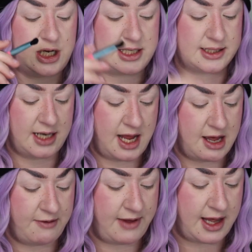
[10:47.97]
It doesn't
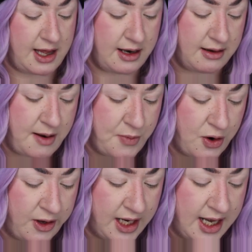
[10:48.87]
have a
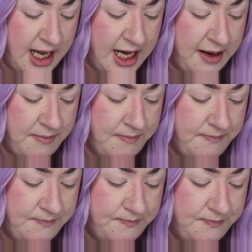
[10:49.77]
number, like a name.
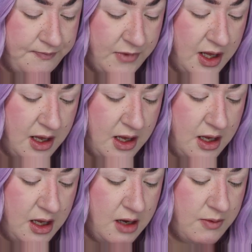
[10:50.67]

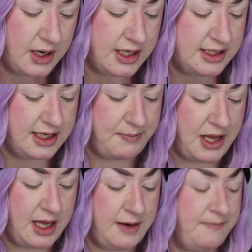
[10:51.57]
We're going to dip
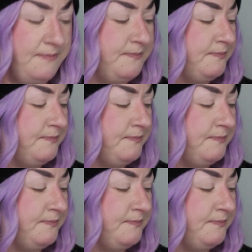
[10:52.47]
in,